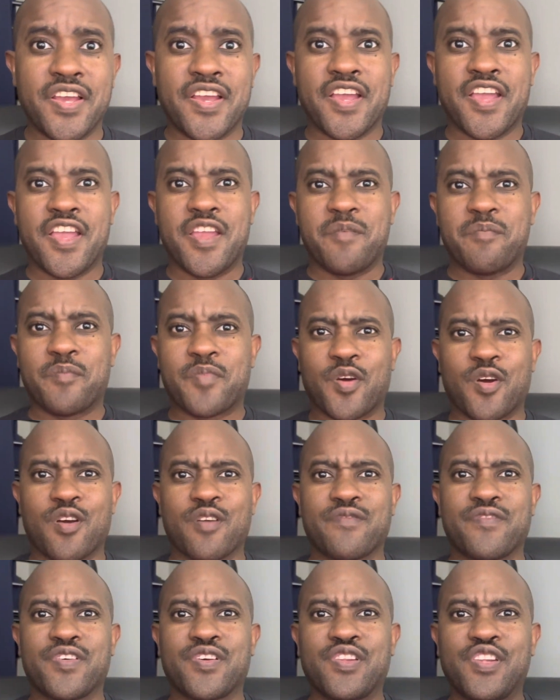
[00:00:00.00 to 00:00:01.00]
a
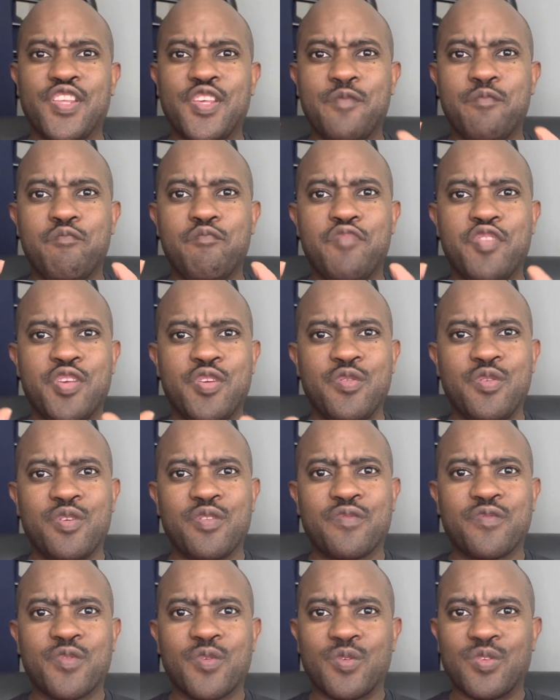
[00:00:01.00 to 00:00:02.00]
perfectly
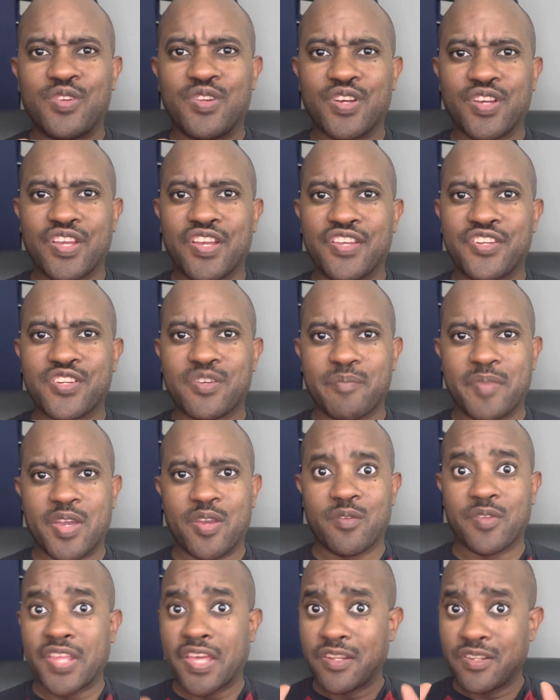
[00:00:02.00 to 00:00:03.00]
beautiful looking
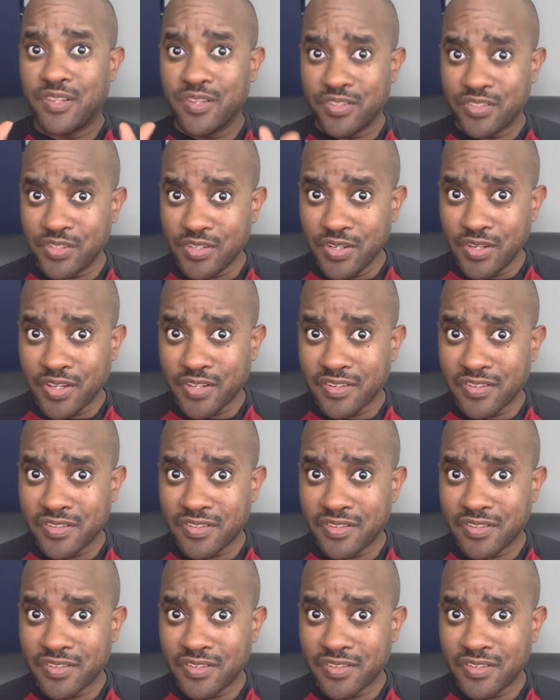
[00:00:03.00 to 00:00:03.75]
tomato that looks good.